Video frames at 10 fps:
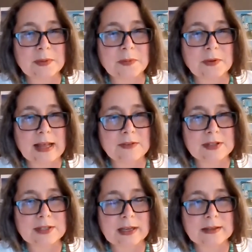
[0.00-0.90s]
people can have a
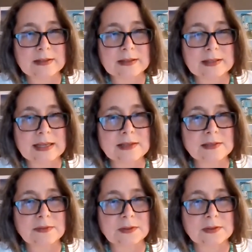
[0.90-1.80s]
chance to taste
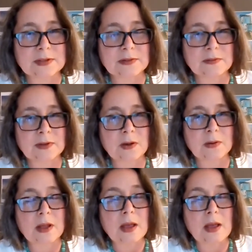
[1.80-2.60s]
the foods and to vote.